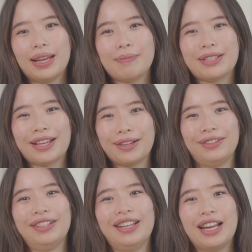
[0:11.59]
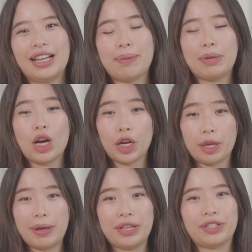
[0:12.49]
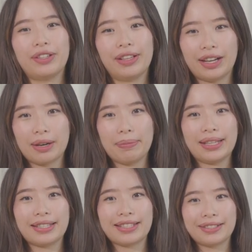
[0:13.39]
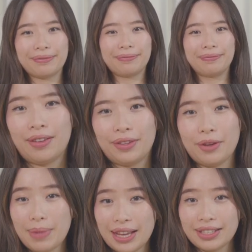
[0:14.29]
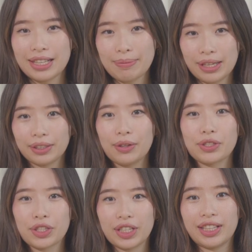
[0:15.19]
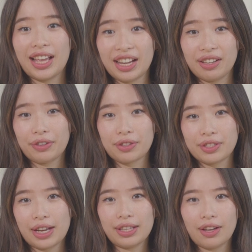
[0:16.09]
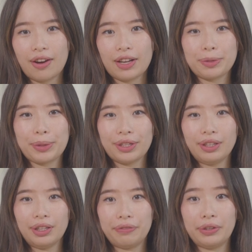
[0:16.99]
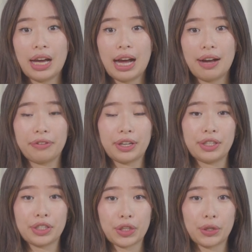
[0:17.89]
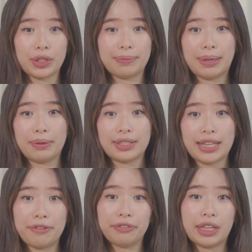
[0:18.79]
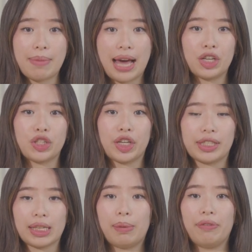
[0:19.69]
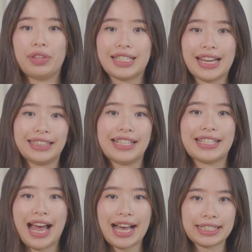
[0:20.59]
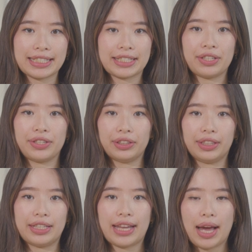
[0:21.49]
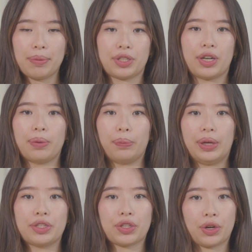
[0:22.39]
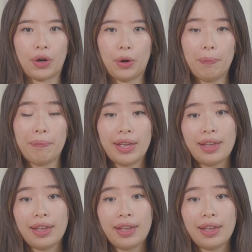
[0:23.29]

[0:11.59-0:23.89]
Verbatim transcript: my name is Karen and I'm an occupational therapist. You may see me closer to the end of your stay in the hospital if you have concerns about safely managing some of the daily tasks you'll encounter once you're home.